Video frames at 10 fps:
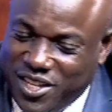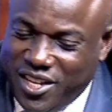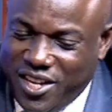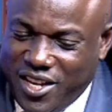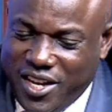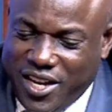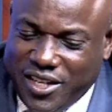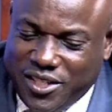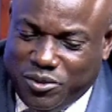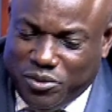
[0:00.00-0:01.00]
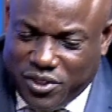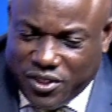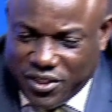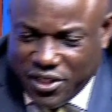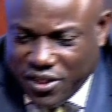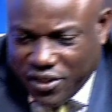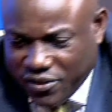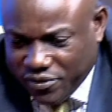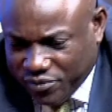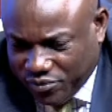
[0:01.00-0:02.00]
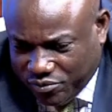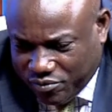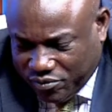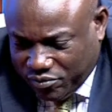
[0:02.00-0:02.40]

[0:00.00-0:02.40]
will be. Mr. I want you to